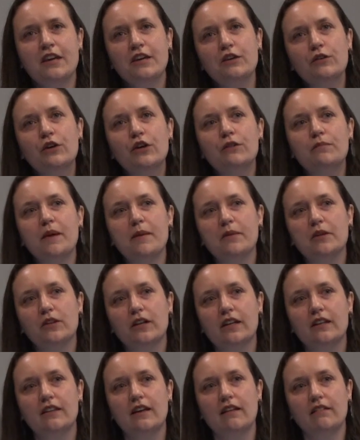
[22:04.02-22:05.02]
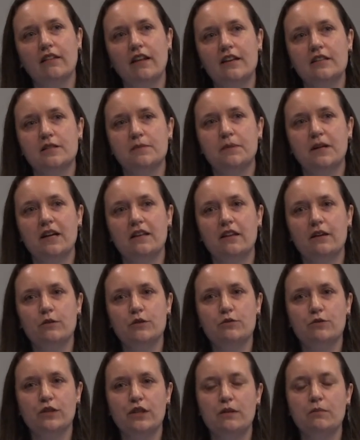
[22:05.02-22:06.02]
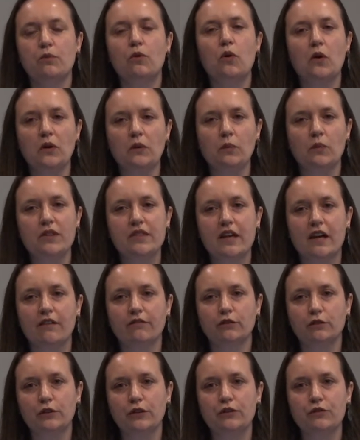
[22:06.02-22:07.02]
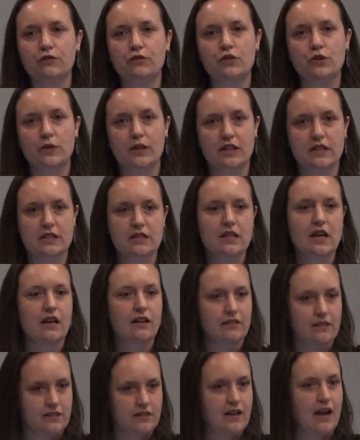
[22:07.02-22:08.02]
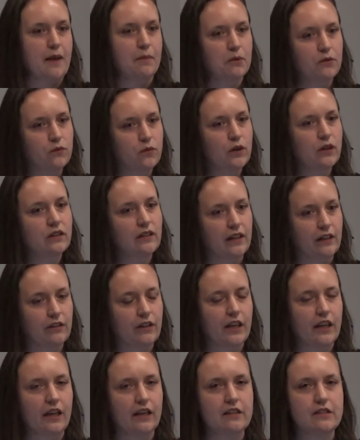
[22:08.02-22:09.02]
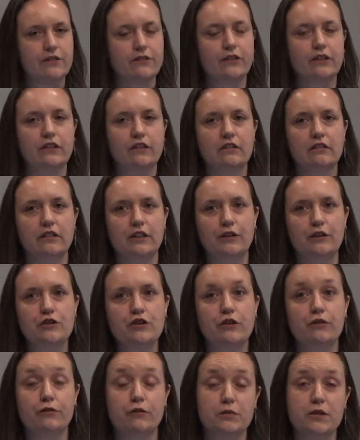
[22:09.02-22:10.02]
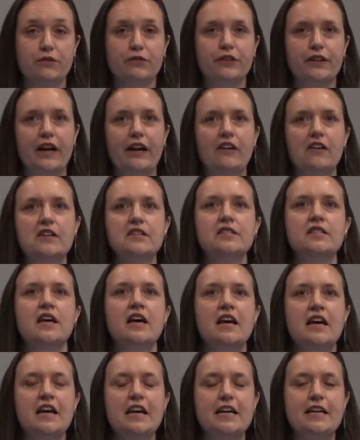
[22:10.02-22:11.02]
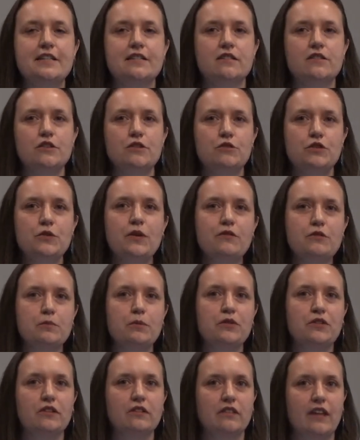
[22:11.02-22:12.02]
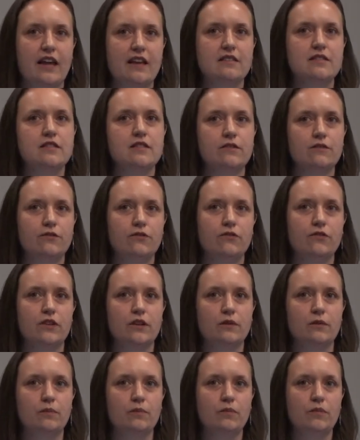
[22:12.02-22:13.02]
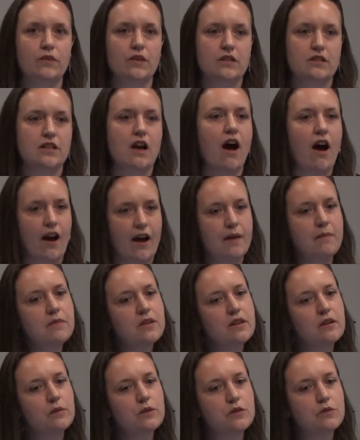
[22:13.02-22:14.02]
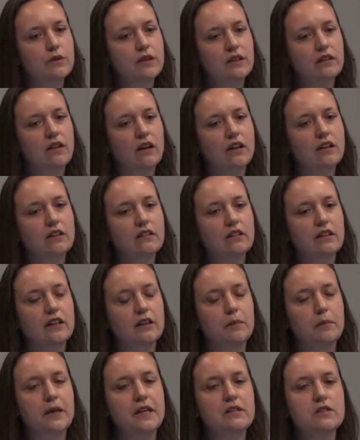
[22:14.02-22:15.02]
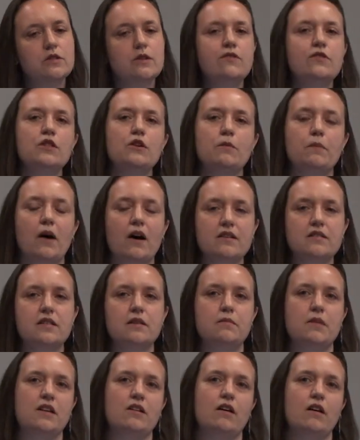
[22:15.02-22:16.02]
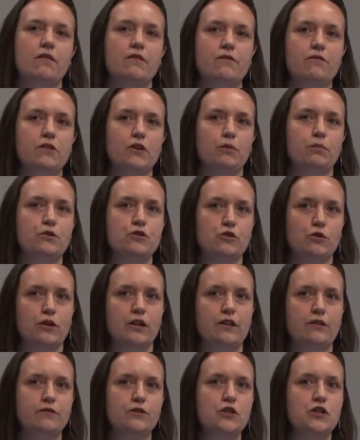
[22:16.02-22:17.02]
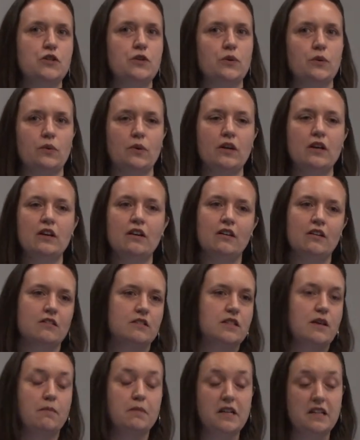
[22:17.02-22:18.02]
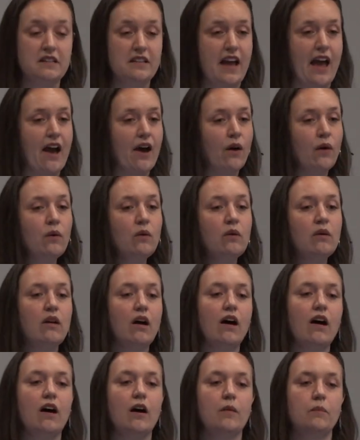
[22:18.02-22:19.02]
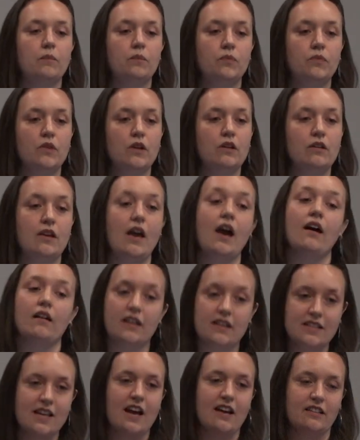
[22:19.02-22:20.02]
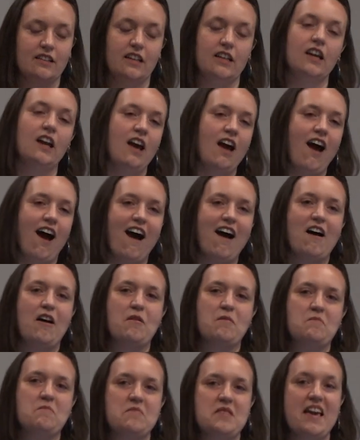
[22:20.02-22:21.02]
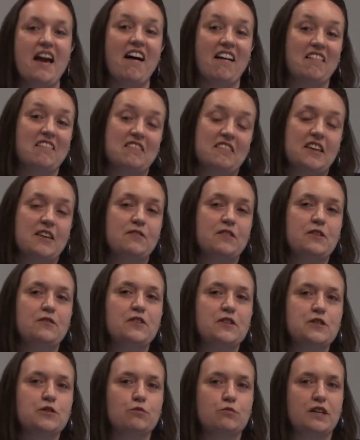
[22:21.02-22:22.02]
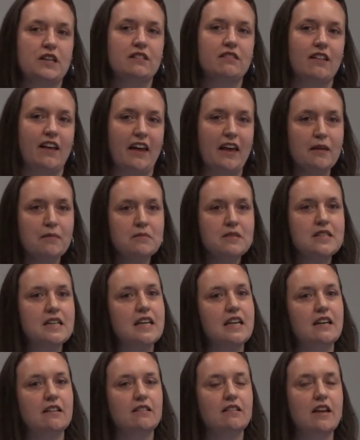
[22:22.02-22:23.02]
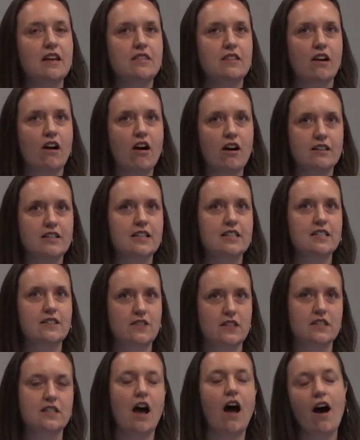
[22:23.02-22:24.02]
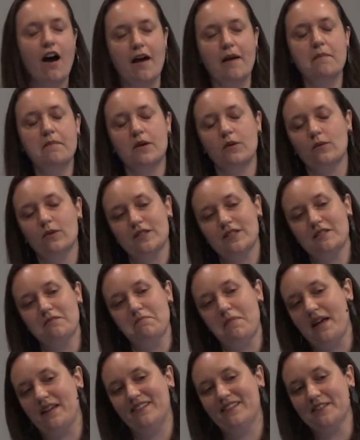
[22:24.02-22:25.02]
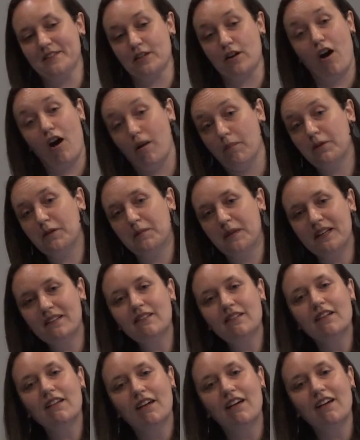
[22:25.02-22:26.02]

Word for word: think you could maybe look at that lens, but I think what's really important, one thing I've learned doing this, this type of work, like looking at different literature from different eras, is you do have to put the lens of the, the time that it was written on it a little bit. So even though Bossy may not feel pejorative to somebody now, um, yeah, exactly. Um, yeah, even if it's reclaimed, it, in the context of the time, it wasn't meant as a compliment.